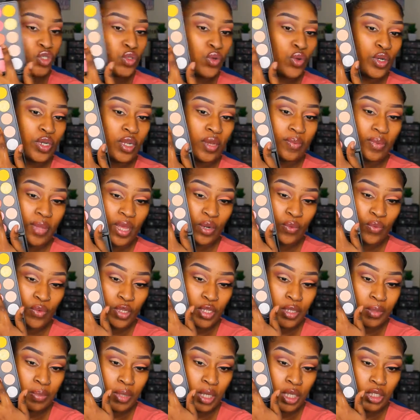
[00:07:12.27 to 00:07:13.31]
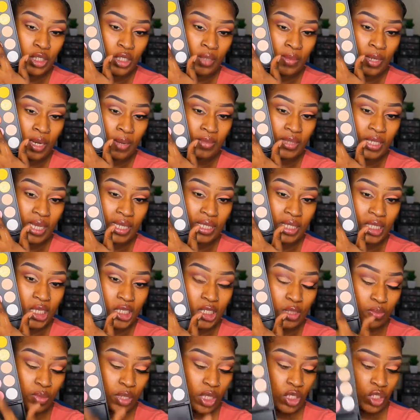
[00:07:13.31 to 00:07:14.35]
showing up like really peachy, but I'm gonna take
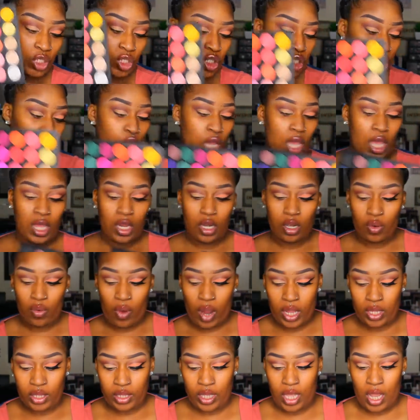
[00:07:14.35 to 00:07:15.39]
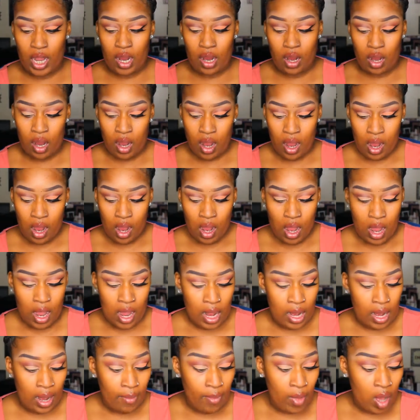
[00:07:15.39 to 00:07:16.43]
this peachy shade right there,
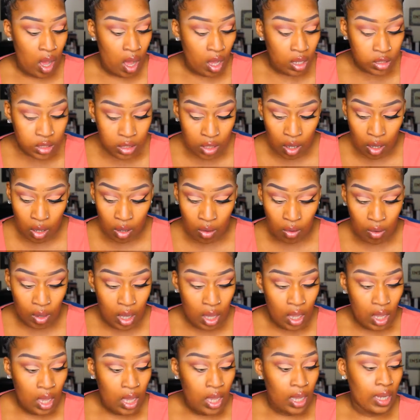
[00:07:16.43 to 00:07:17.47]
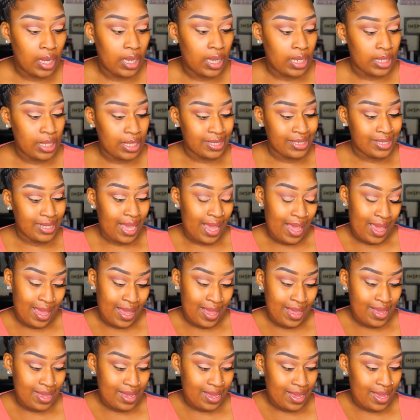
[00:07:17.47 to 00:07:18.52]
and I'm also gonna take
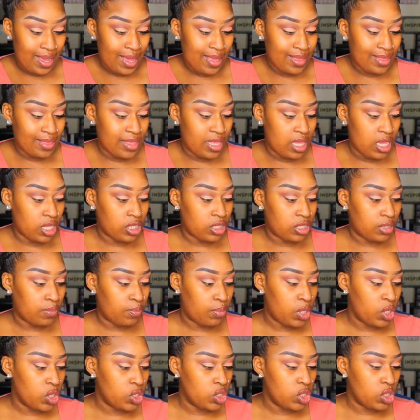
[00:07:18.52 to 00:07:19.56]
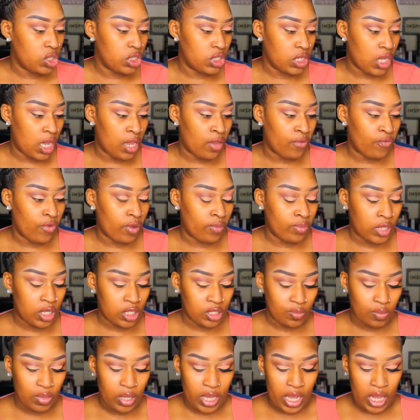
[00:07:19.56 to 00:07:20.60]
this peachy shade from
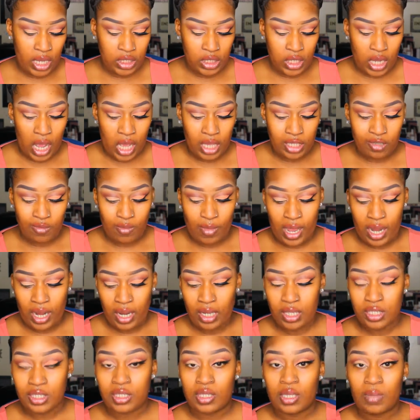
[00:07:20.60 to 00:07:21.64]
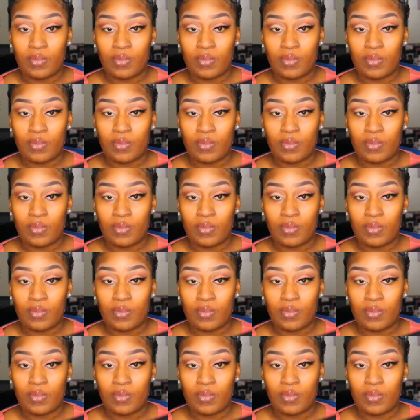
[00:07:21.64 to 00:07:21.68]
this BH Cosmetics